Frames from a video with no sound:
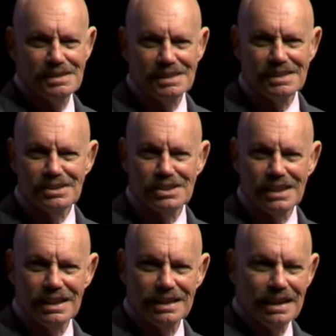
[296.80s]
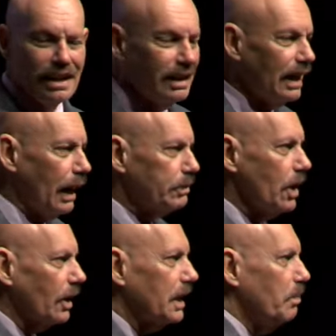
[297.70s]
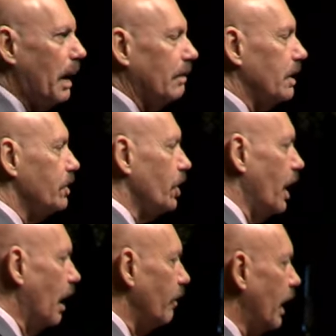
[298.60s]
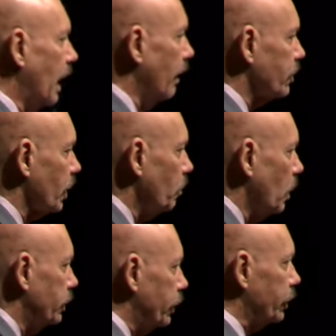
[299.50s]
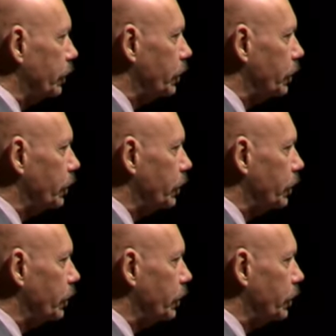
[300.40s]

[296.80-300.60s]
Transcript: You understand? Now I'm talking about did you ever have someone just